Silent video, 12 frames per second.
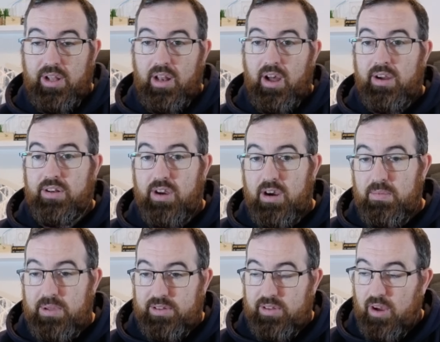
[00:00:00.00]
long
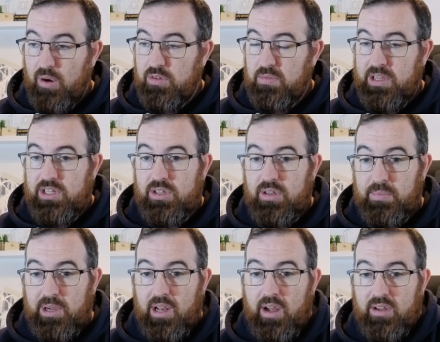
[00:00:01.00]
term, as I always mention,
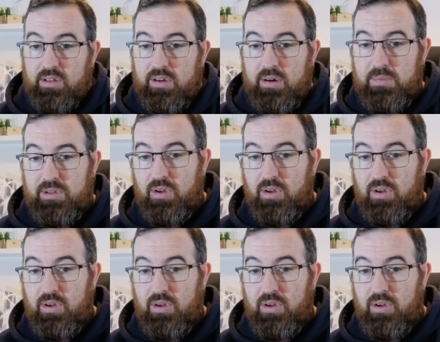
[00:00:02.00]
my long term is